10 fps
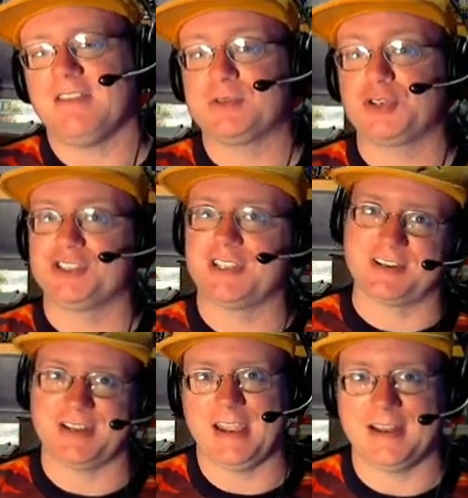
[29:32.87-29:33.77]
I'm sure it's
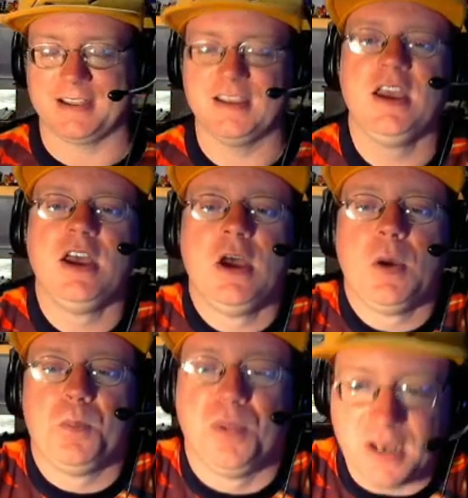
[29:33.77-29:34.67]
entertaining.
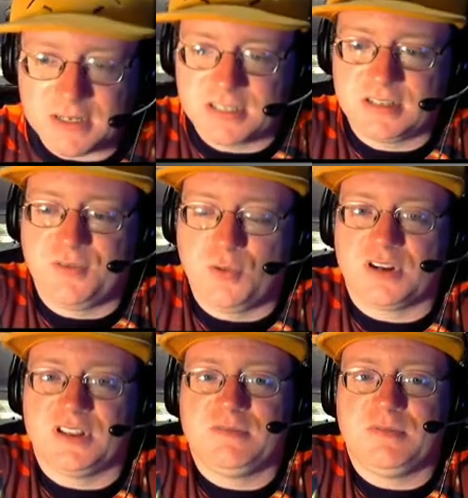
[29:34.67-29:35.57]
But if you
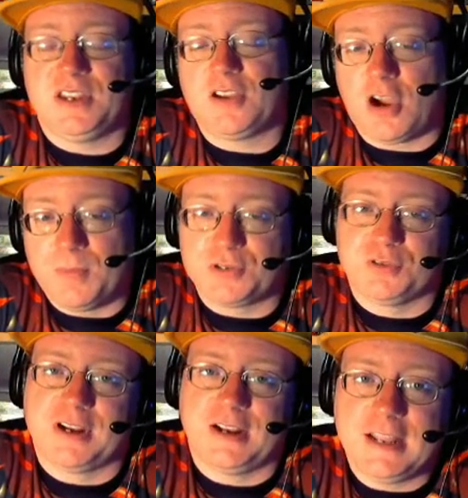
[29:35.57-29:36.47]
want to leave me any comments, go
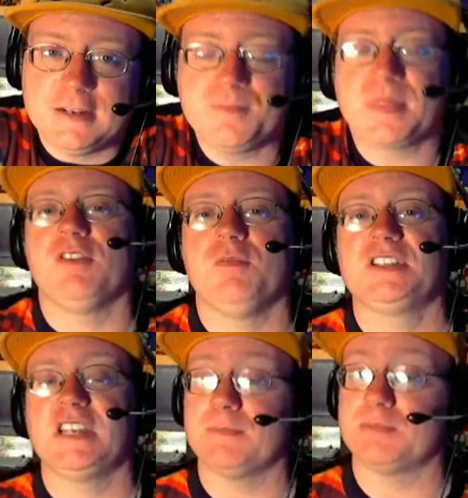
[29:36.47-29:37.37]
right ahead. If you
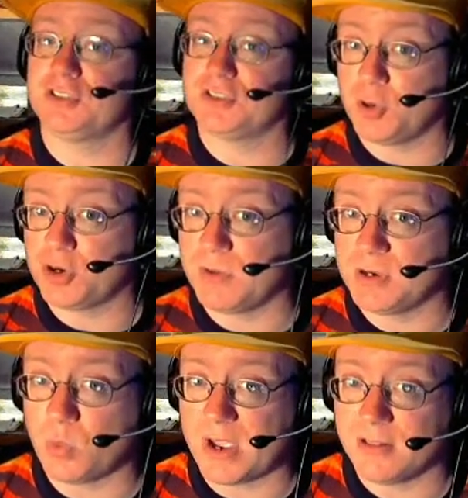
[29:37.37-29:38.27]
missed any episodes of
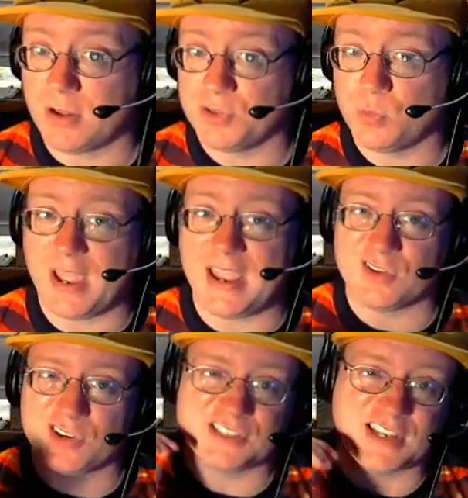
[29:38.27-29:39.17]
Pokemon White along the way,
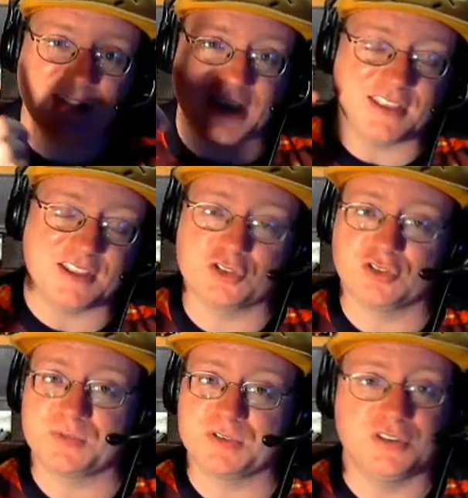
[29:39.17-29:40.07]
there is a link in the
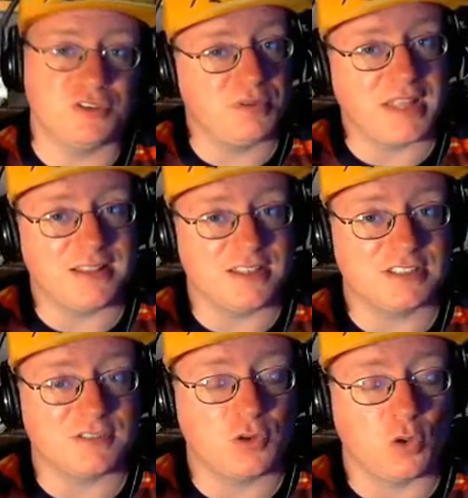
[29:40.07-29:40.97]
description to the
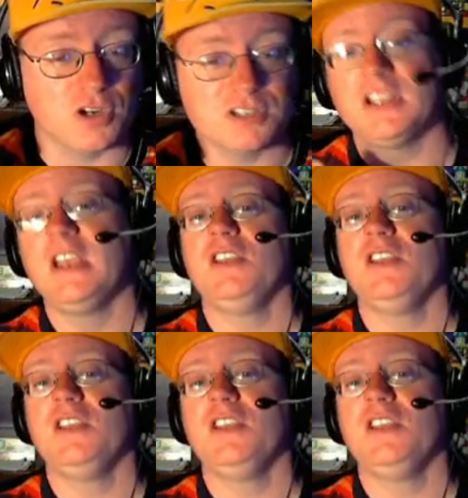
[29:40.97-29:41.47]
playlist, of course.